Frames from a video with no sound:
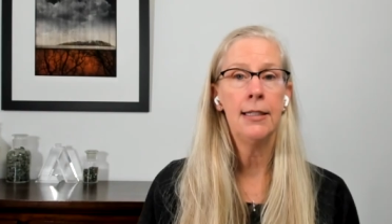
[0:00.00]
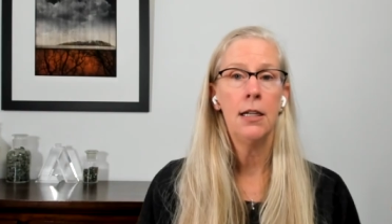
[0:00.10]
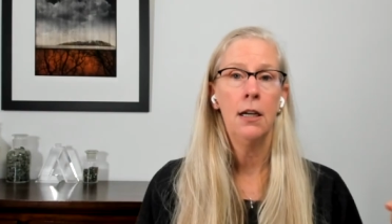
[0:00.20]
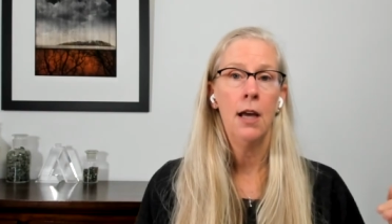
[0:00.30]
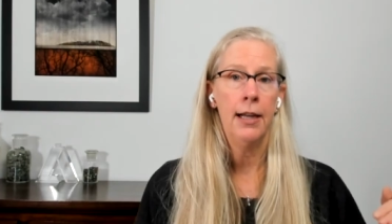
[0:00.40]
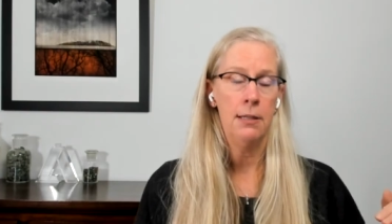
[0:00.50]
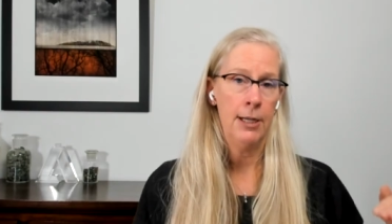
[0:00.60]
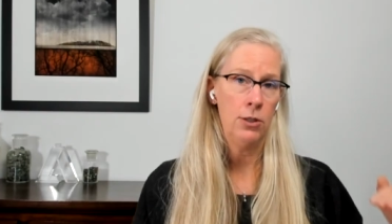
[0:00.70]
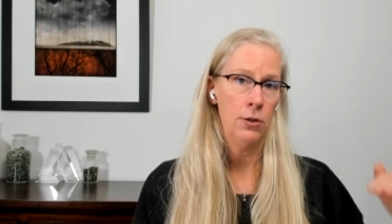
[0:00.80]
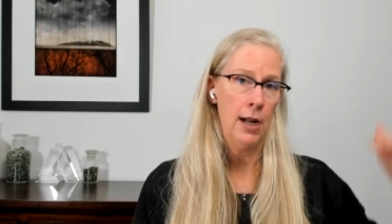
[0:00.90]
And I had
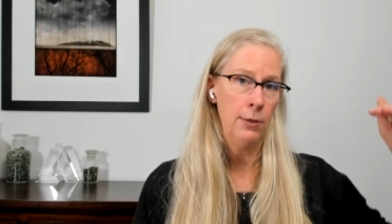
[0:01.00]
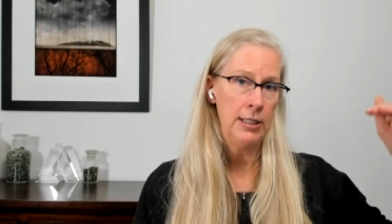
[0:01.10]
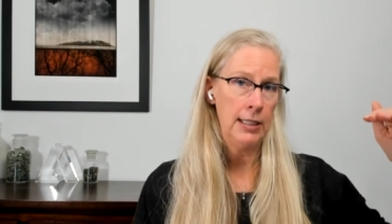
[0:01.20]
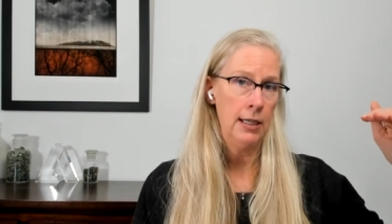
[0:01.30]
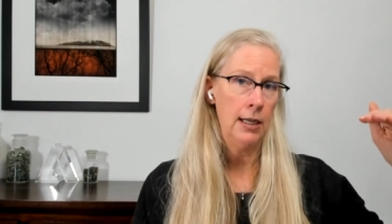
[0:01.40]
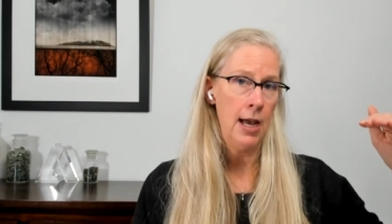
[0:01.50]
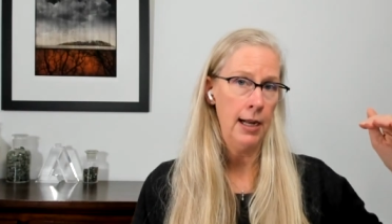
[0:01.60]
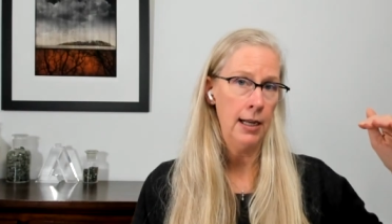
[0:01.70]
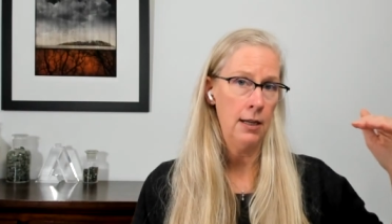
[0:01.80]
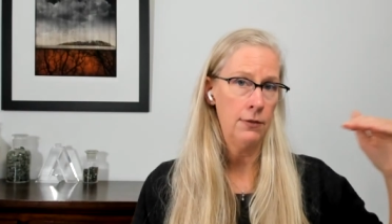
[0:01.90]
to make sure that I was standing
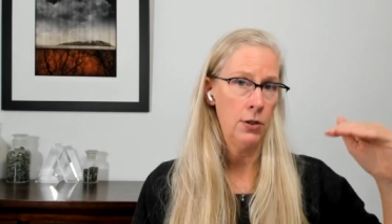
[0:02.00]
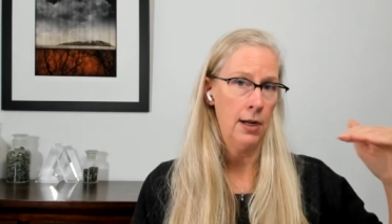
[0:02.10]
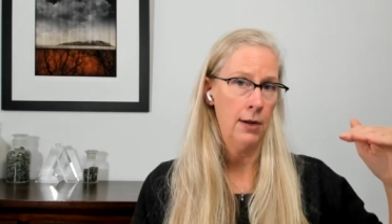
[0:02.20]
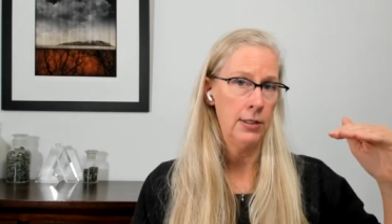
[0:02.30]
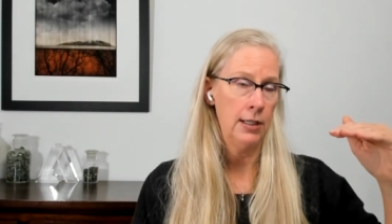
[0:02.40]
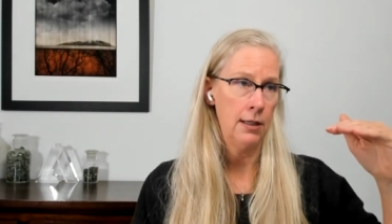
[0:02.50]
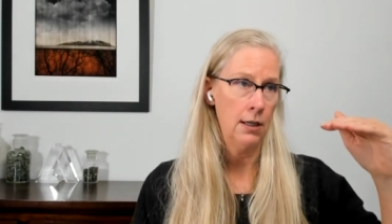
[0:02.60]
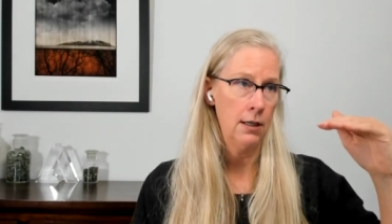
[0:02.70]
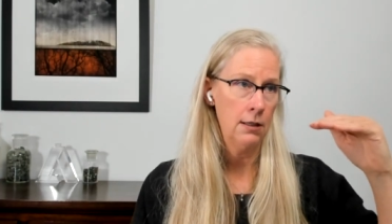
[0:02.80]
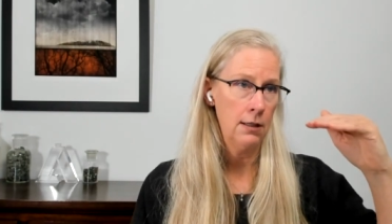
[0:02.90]
high enough so that I was
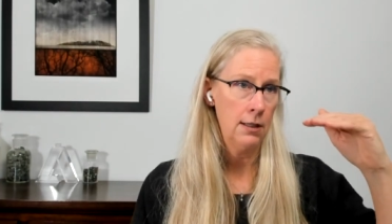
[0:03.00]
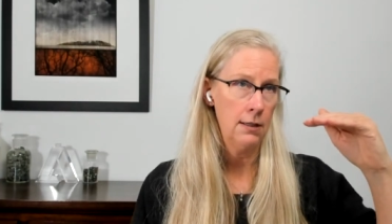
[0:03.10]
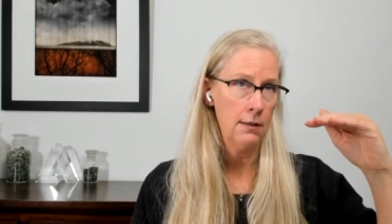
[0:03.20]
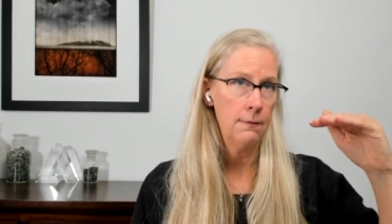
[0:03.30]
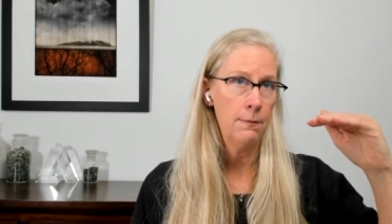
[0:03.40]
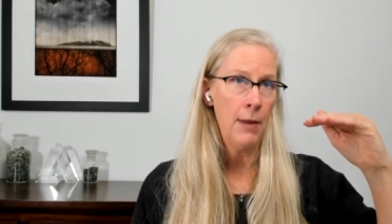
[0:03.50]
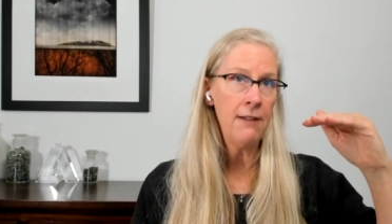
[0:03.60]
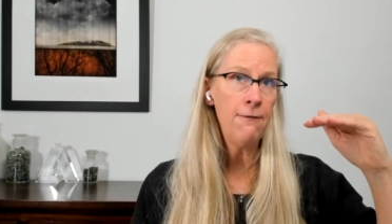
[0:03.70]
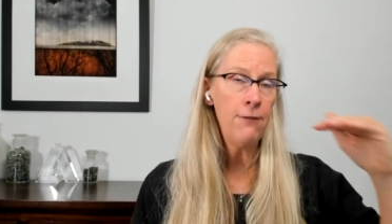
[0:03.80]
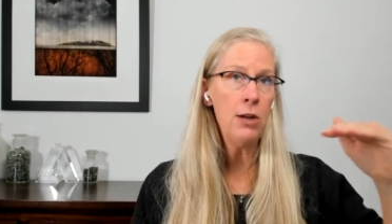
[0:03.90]
at the, the,
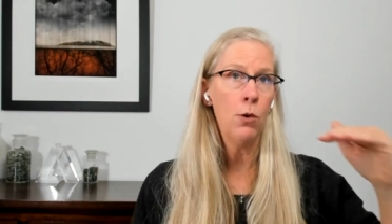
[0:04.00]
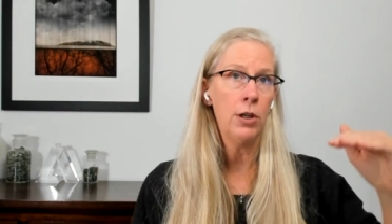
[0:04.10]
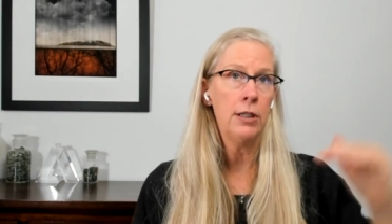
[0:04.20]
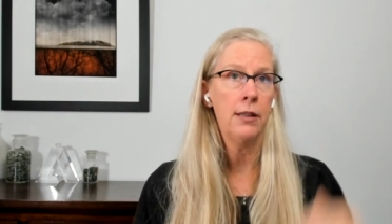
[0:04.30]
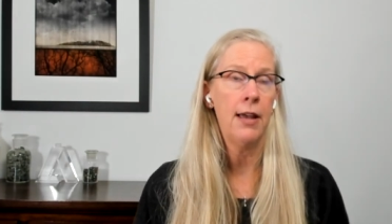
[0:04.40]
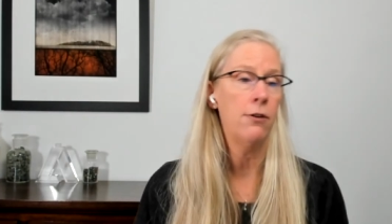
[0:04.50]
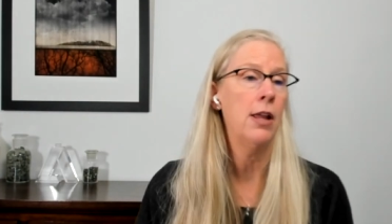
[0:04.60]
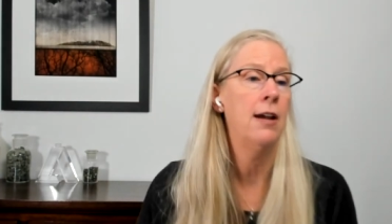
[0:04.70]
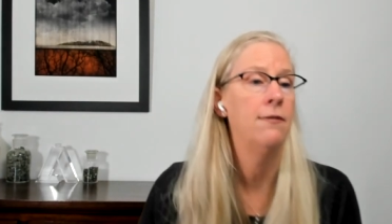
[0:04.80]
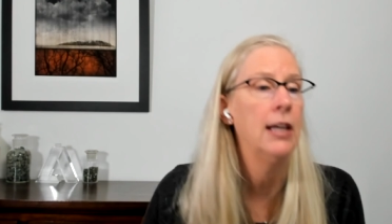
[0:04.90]
my feet were at the
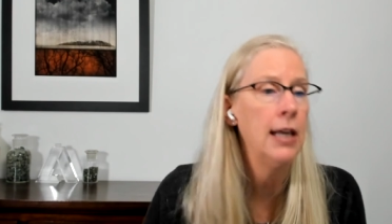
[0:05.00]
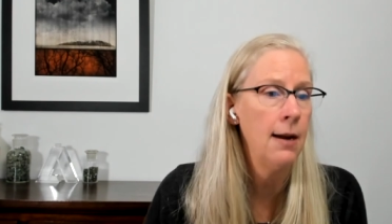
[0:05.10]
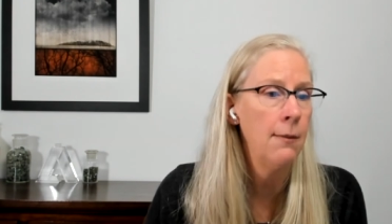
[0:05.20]
level of the